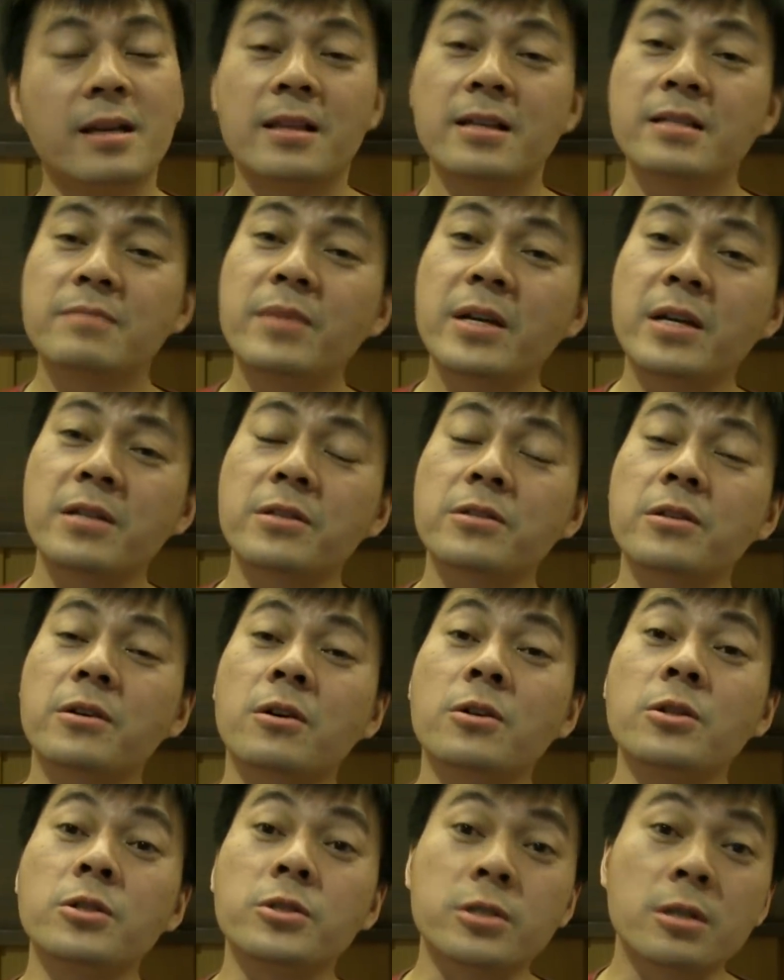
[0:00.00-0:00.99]
let's make another
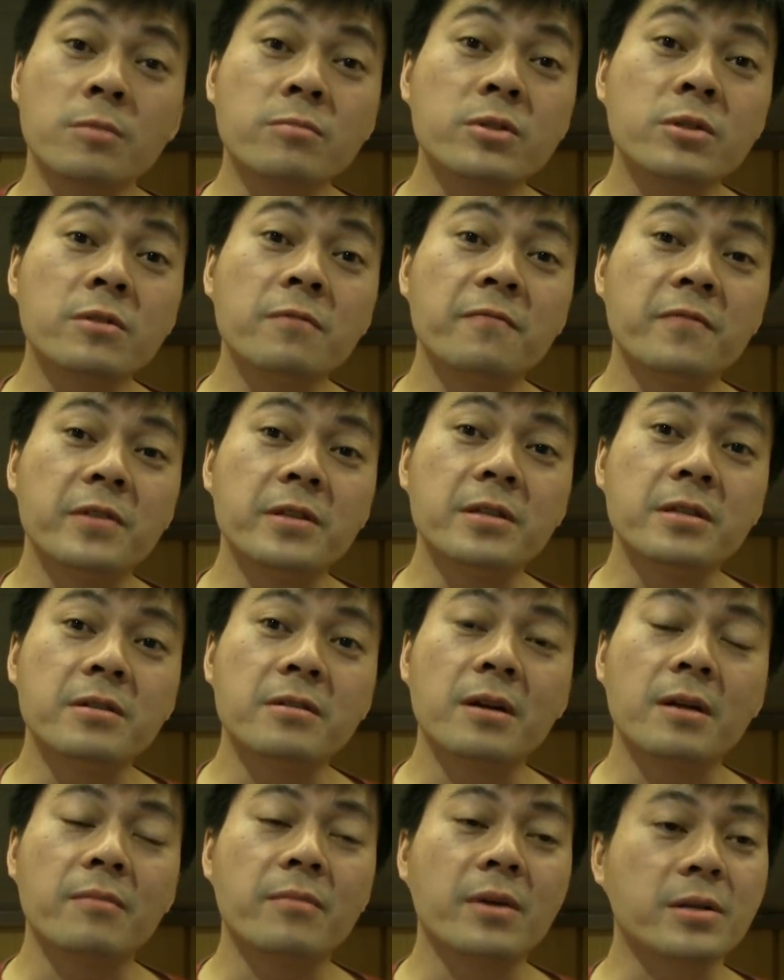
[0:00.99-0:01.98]
consumption
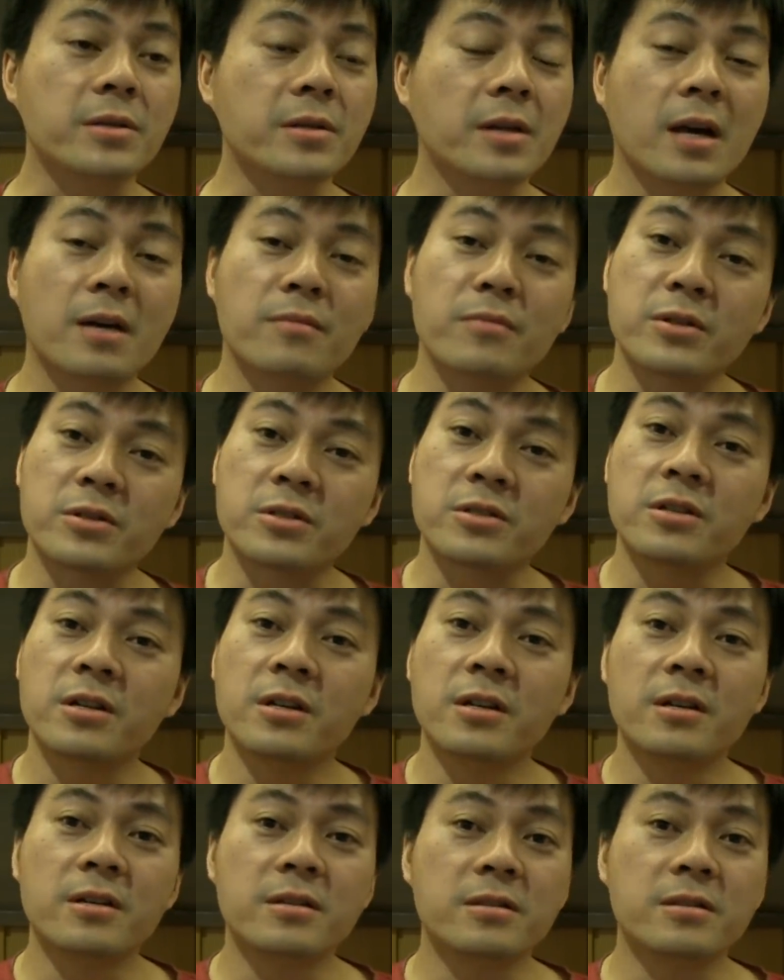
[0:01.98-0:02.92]
video about how much